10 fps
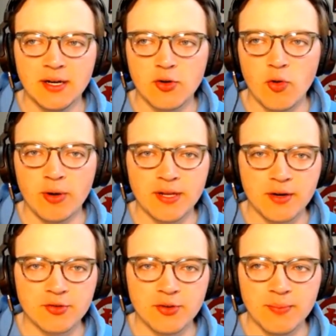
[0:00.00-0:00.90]
Corey
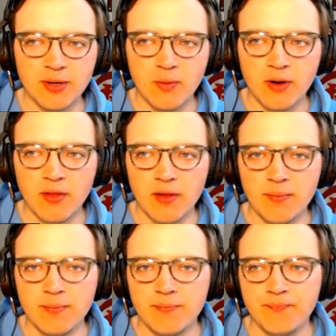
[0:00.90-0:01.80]
Dickerson being one of
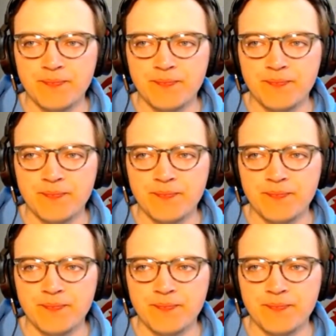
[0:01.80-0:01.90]
them,